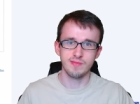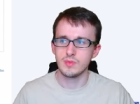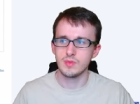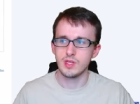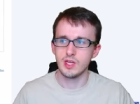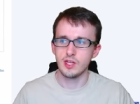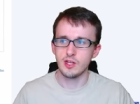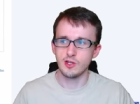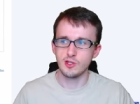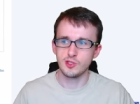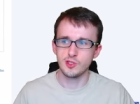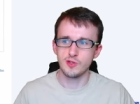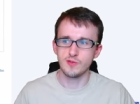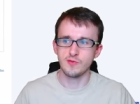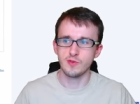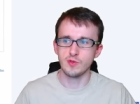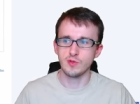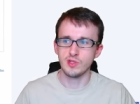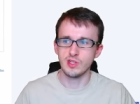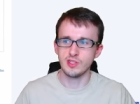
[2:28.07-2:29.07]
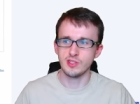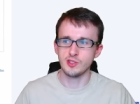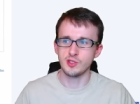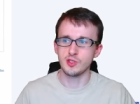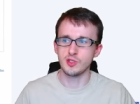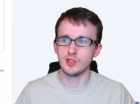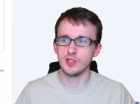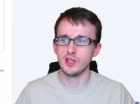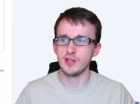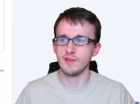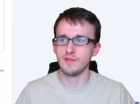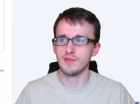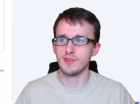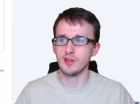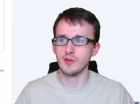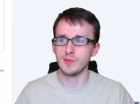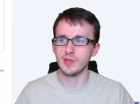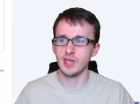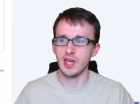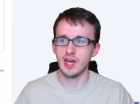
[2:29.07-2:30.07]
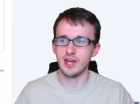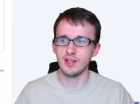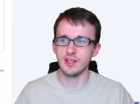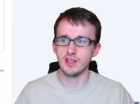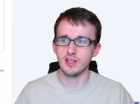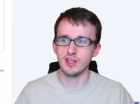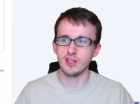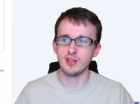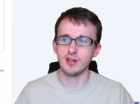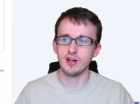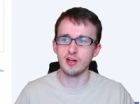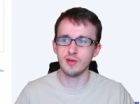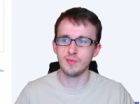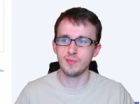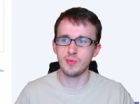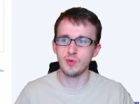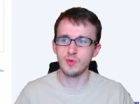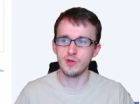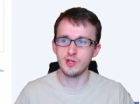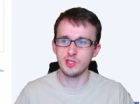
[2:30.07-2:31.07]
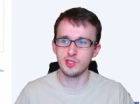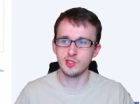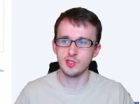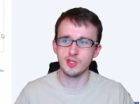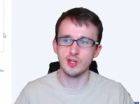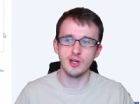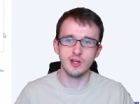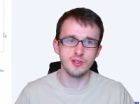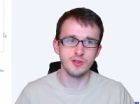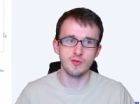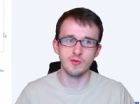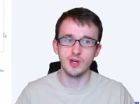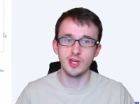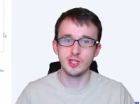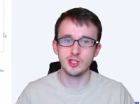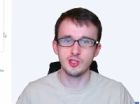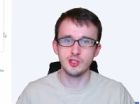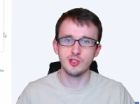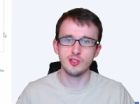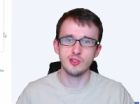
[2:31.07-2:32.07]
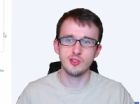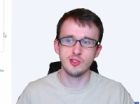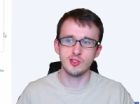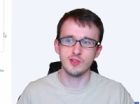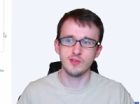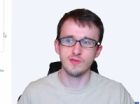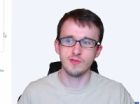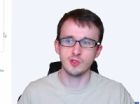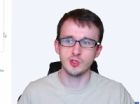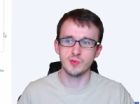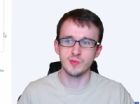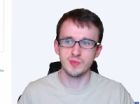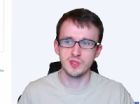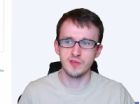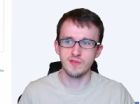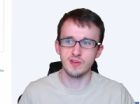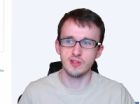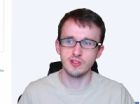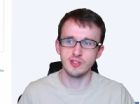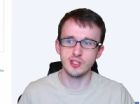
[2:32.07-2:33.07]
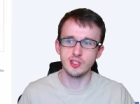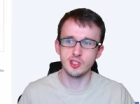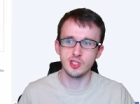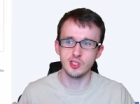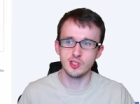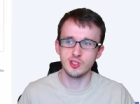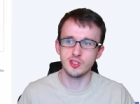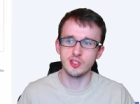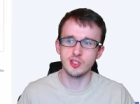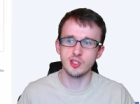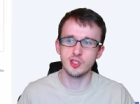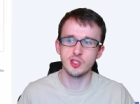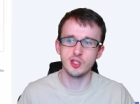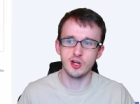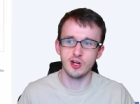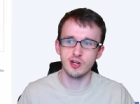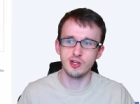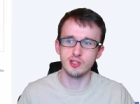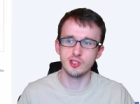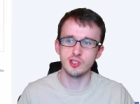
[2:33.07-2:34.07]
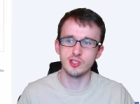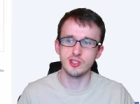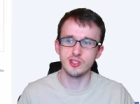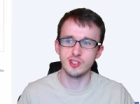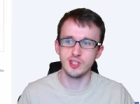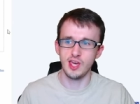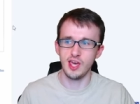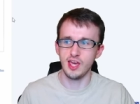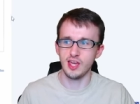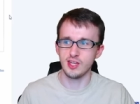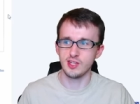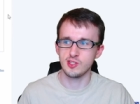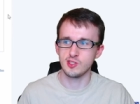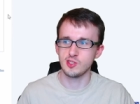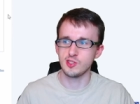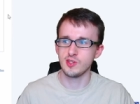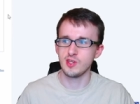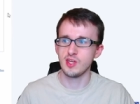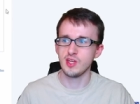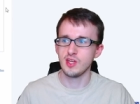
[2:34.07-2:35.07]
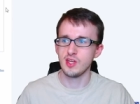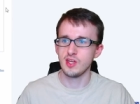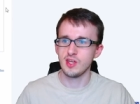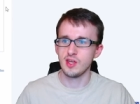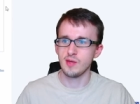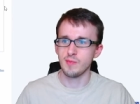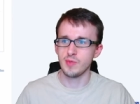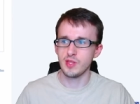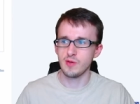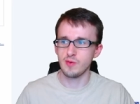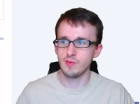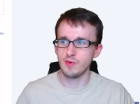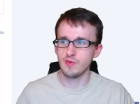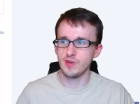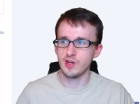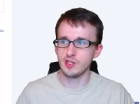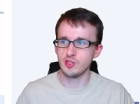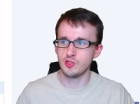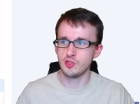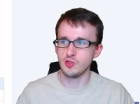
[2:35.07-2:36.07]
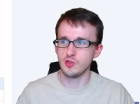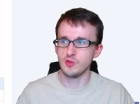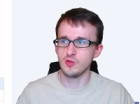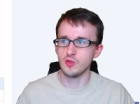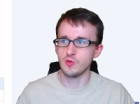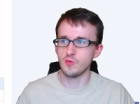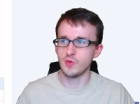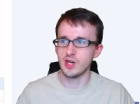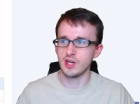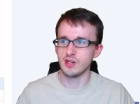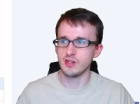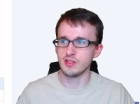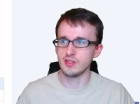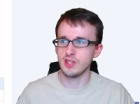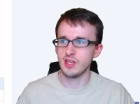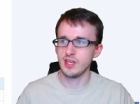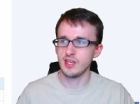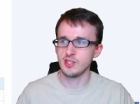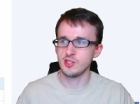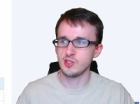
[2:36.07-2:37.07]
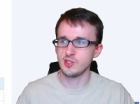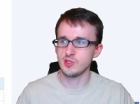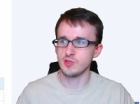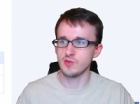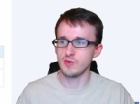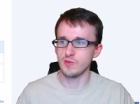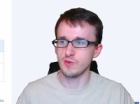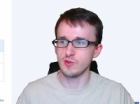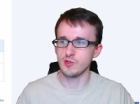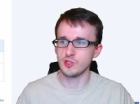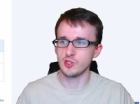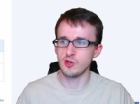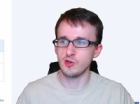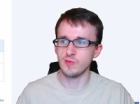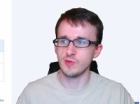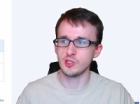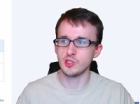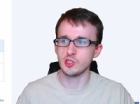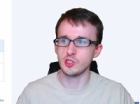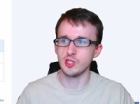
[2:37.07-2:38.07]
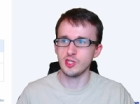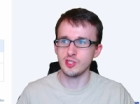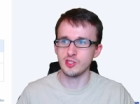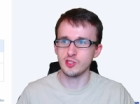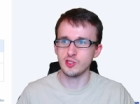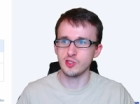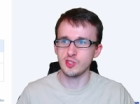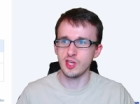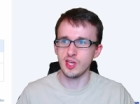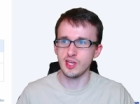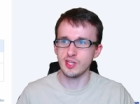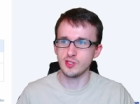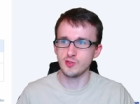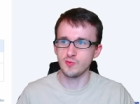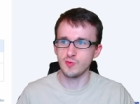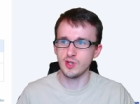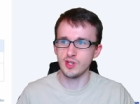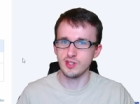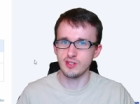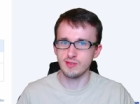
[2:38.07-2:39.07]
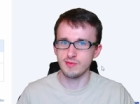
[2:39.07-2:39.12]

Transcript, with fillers: And also for Relentless Cleave, they'll be adding guard points in all directions for specifically just the charged attacks. But then we move on to the Wired Lance, where there's a whole bunch of changes as well.